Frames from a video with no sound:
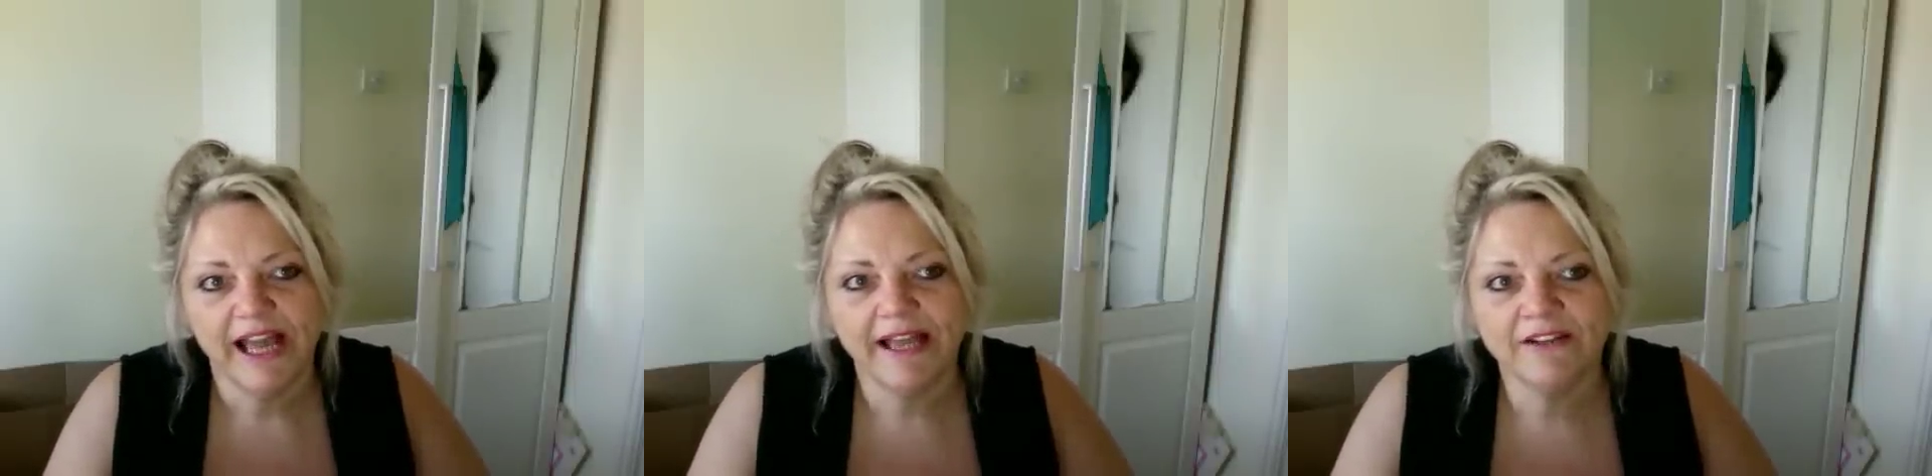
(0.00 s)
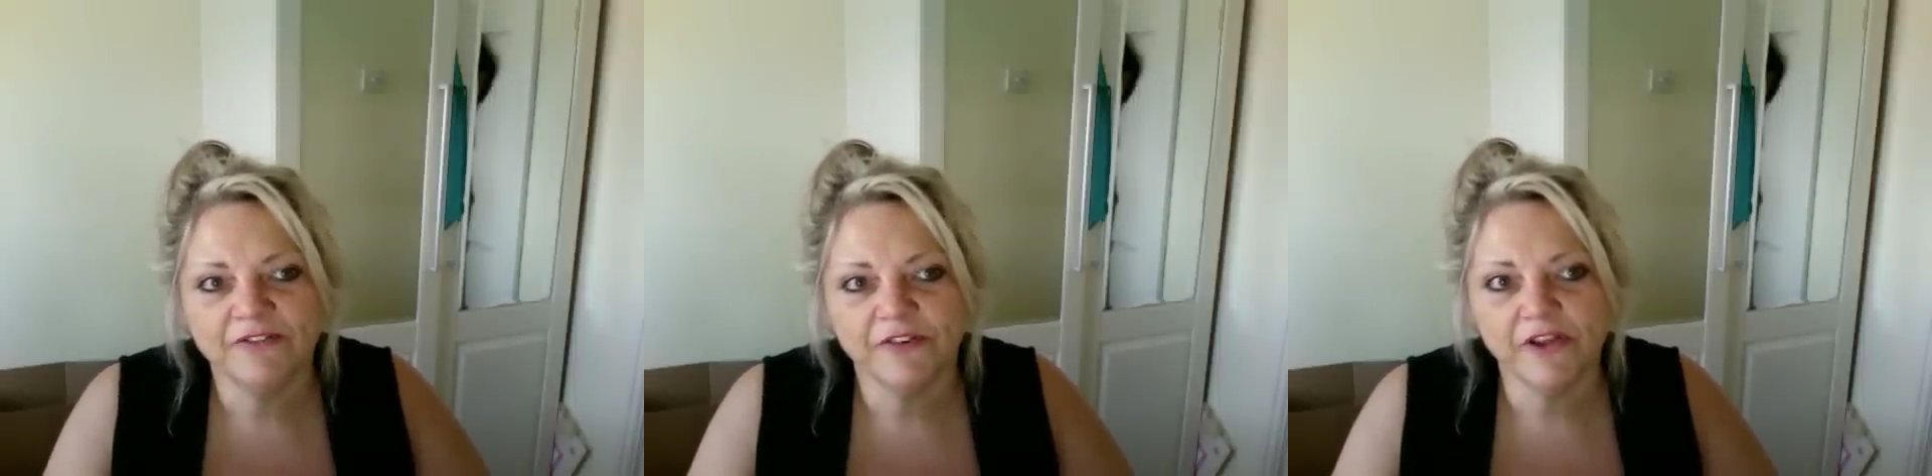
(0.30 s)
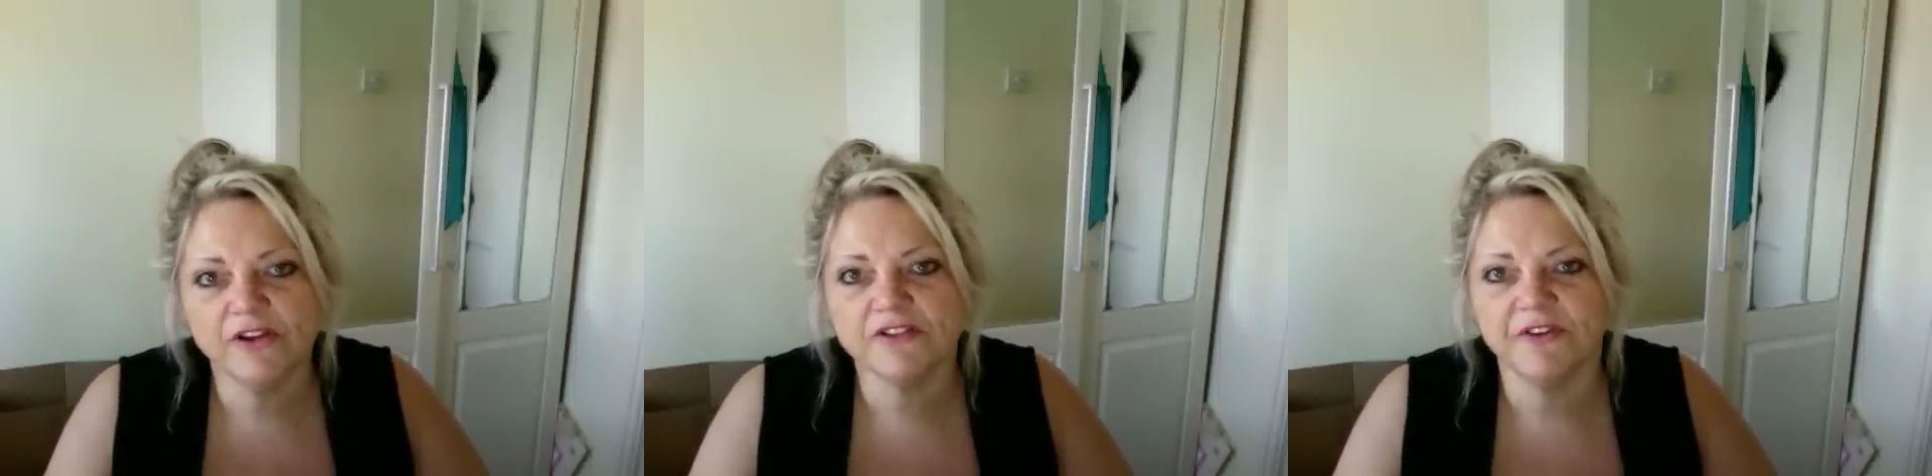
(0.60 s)
and for
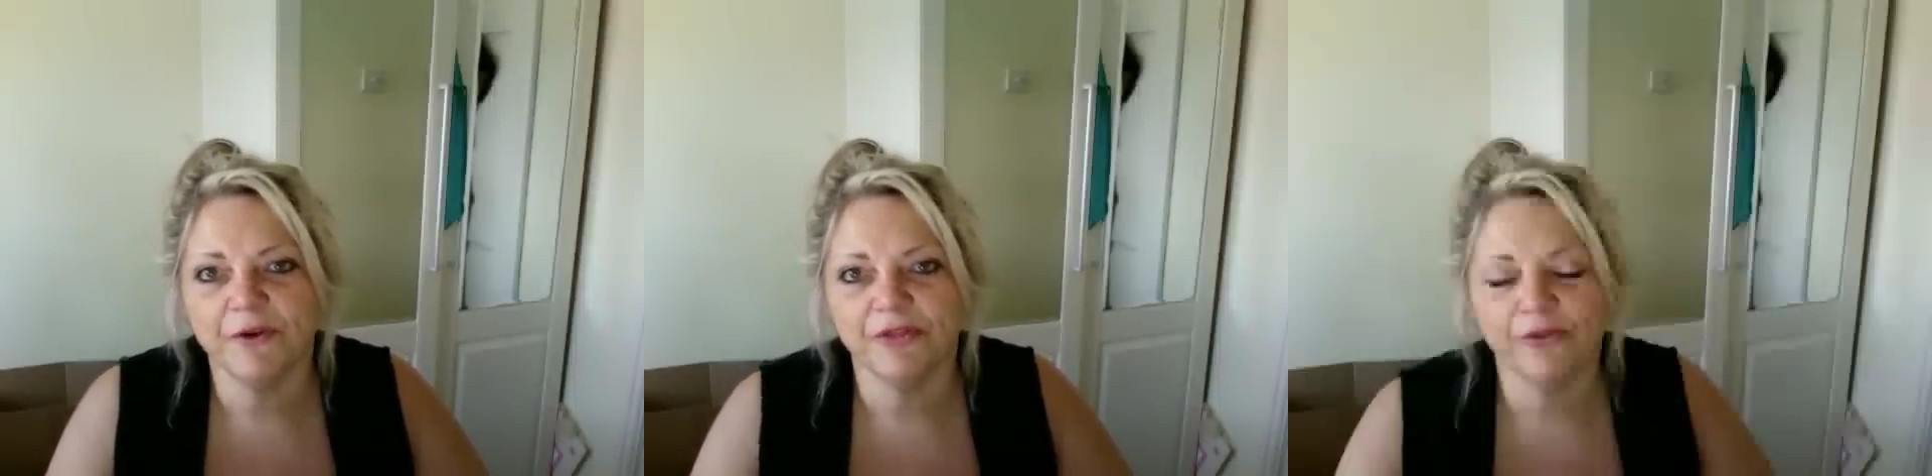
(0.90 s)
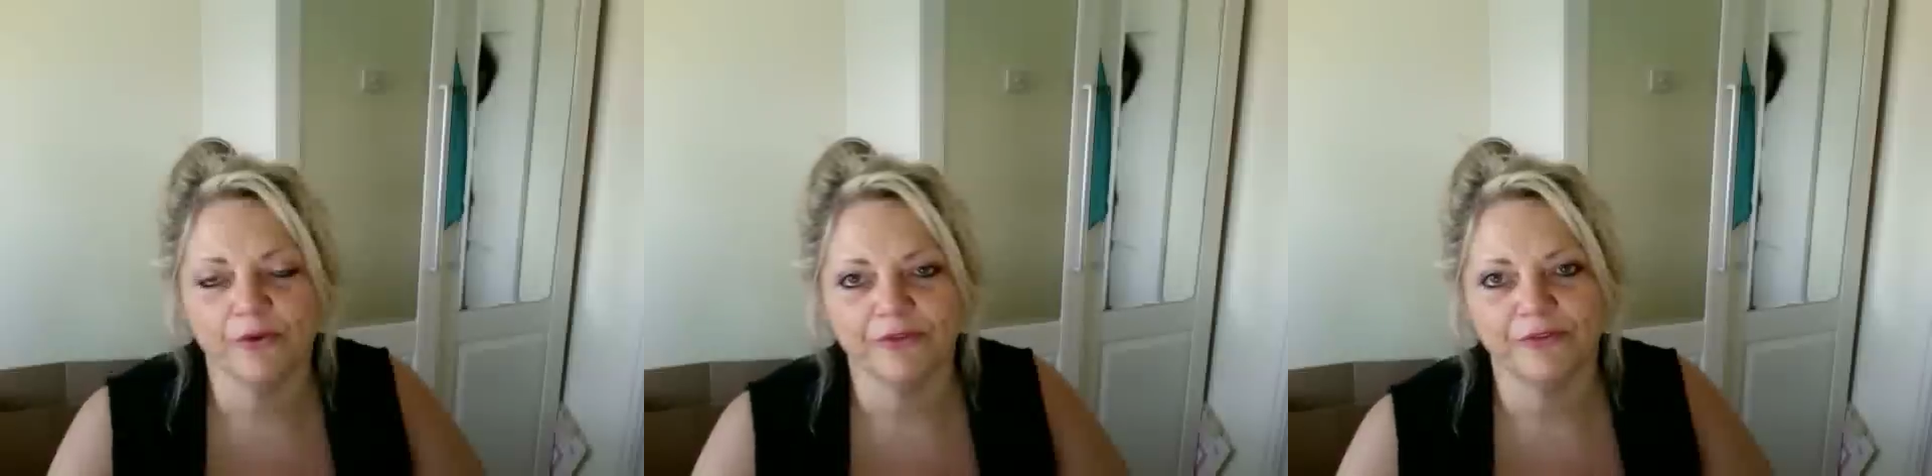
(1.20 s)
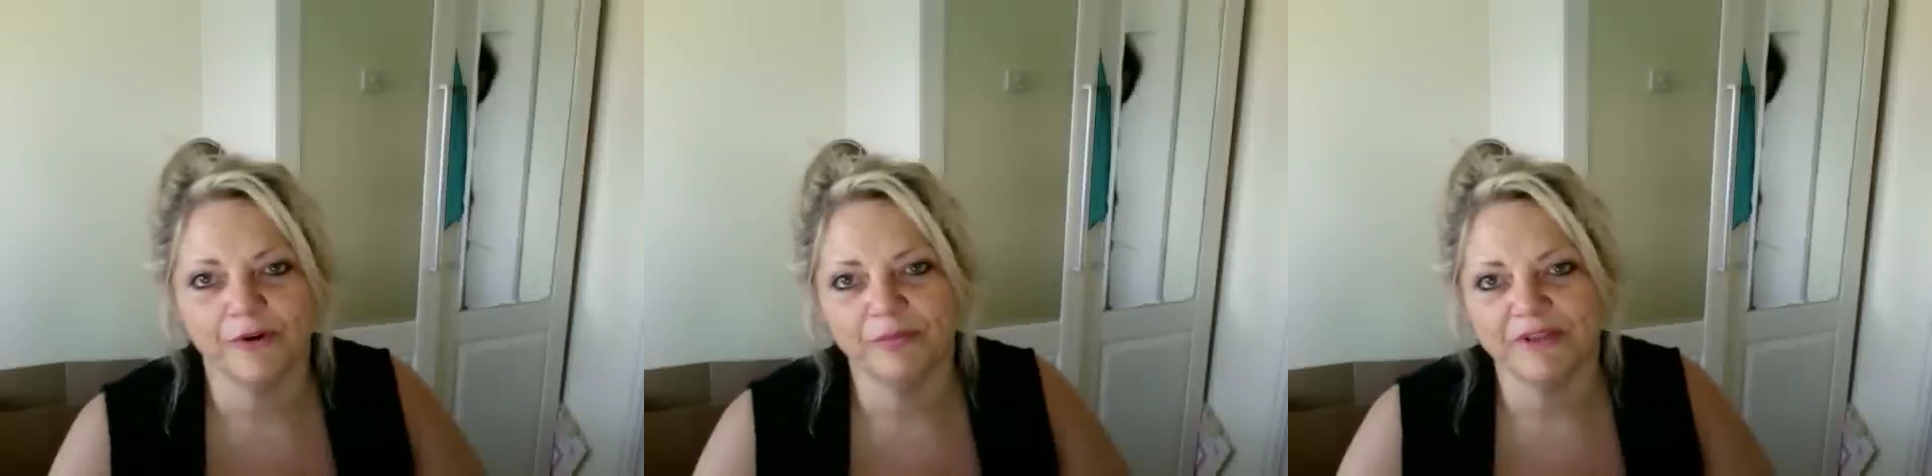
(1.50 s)
those of you who thought the
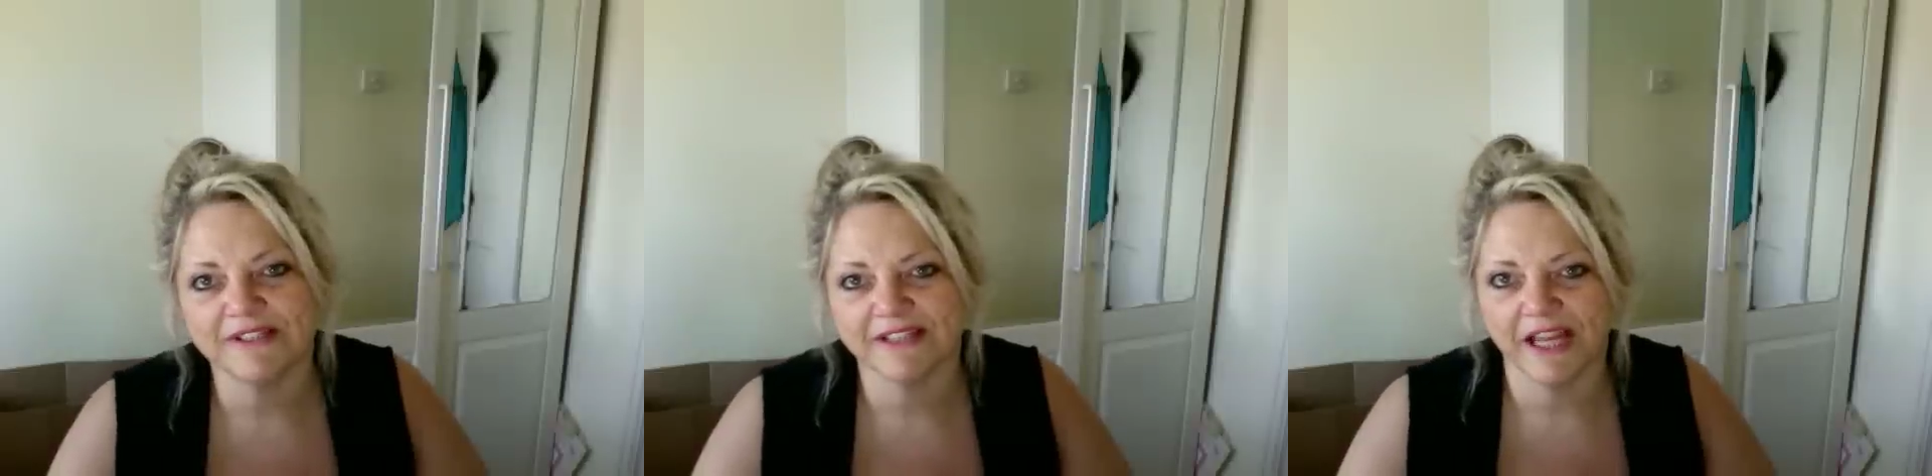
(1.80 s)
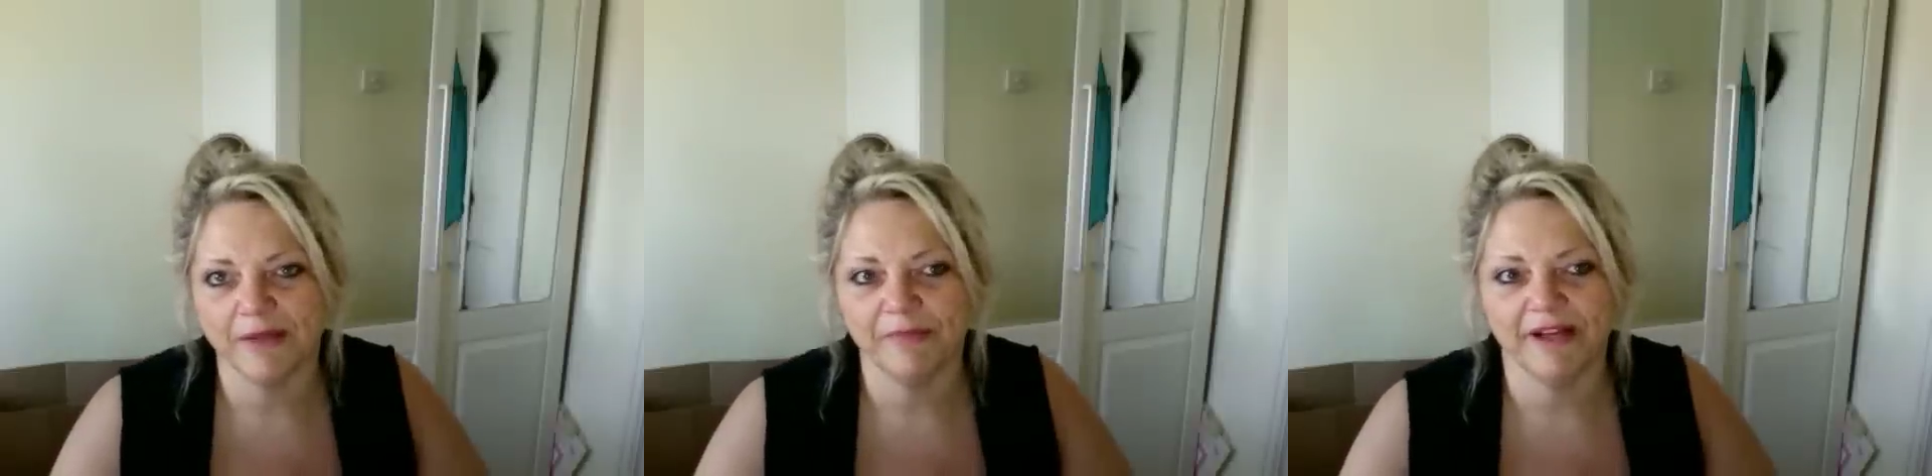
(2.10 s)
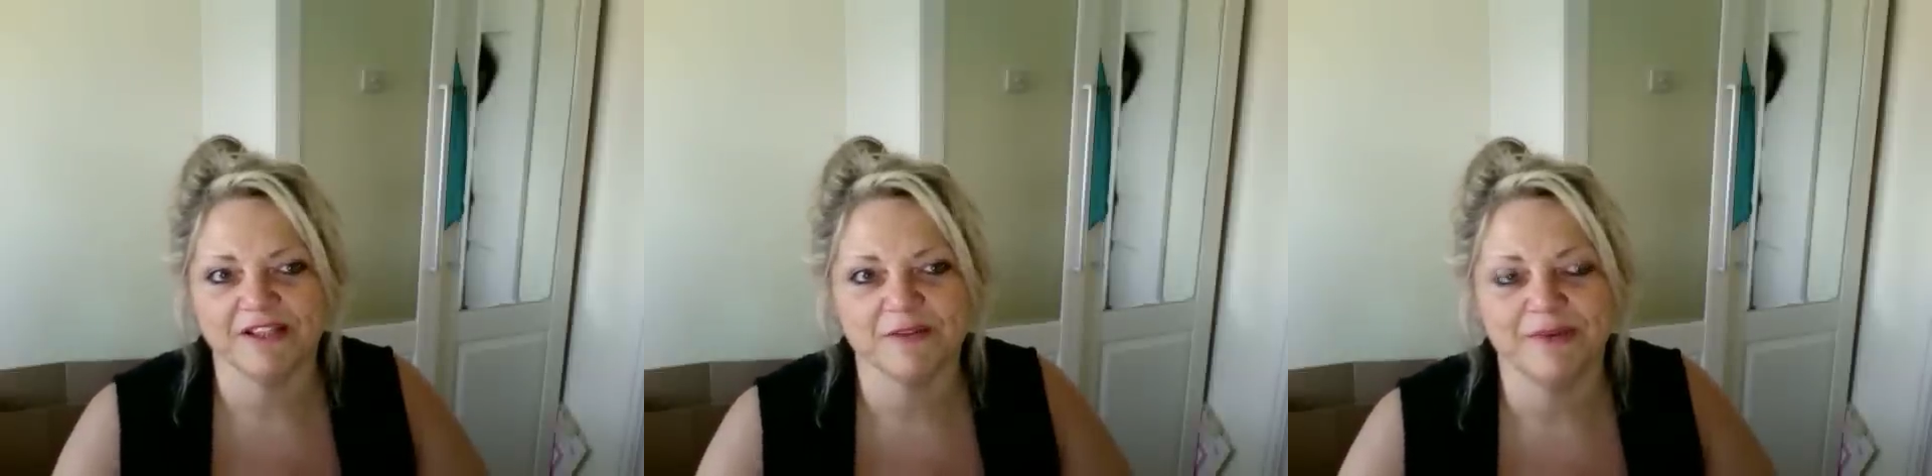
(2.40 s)
Frog Prince came
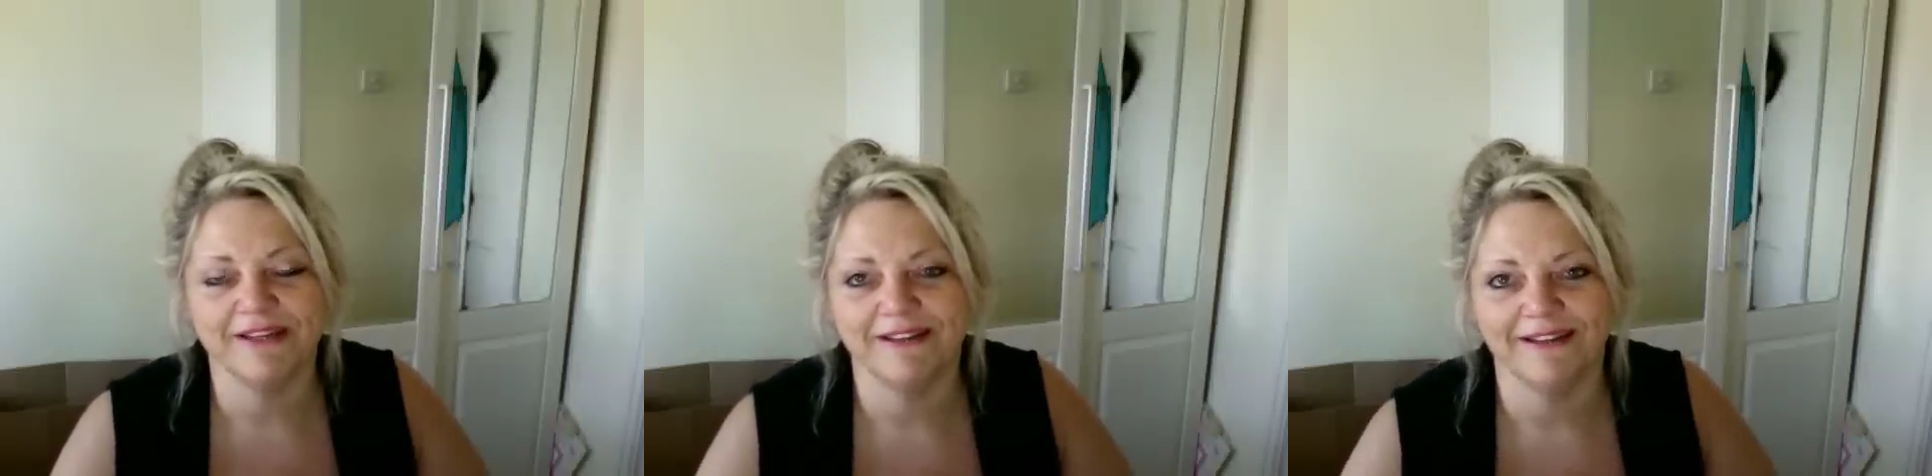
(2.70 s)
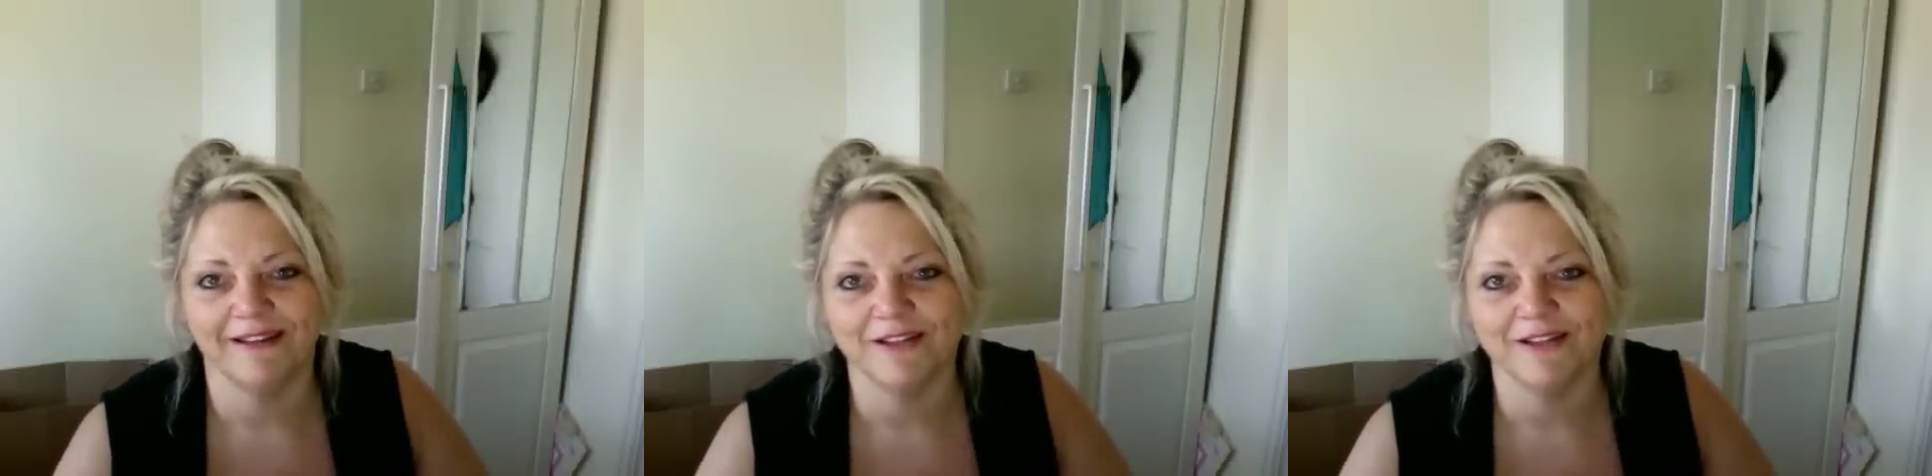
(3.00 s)
back to me